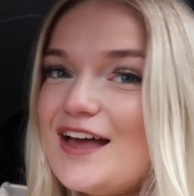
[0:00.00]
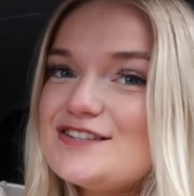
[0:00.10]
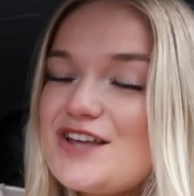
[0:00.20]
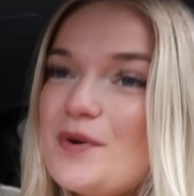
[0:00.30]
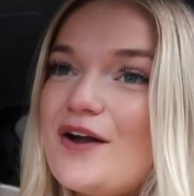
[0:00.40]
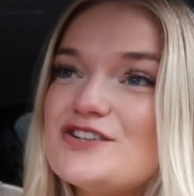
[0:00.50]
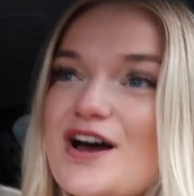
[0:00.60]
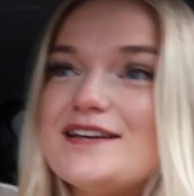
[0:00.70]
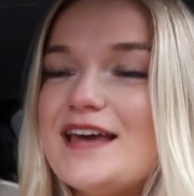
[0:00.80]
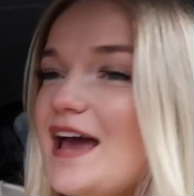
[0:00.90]
So we're going
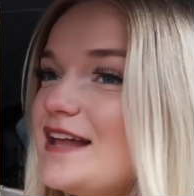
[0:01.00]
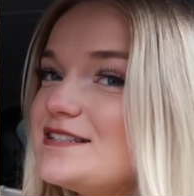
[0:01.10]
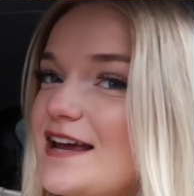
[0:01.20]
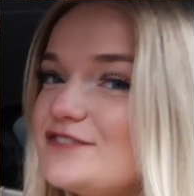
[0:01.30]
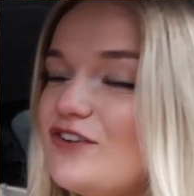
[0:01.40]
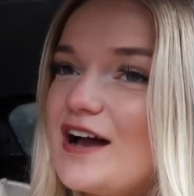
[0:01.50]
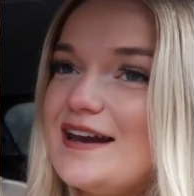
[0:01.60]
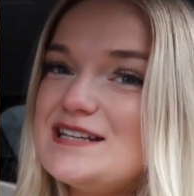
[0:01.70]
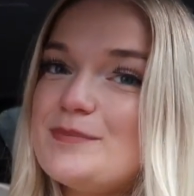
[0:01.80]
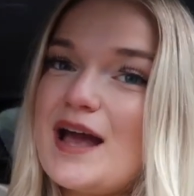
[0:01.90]
to IKEA in today's vlog. I
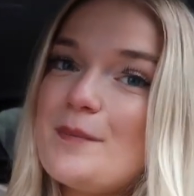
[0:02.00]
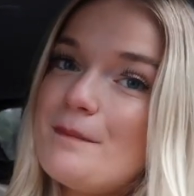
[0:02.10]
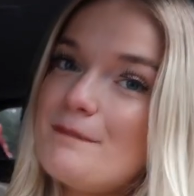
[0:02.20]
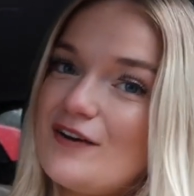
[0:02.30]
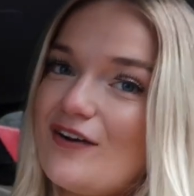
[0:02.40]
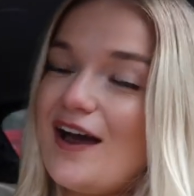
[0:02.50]
need to pick up a mirror.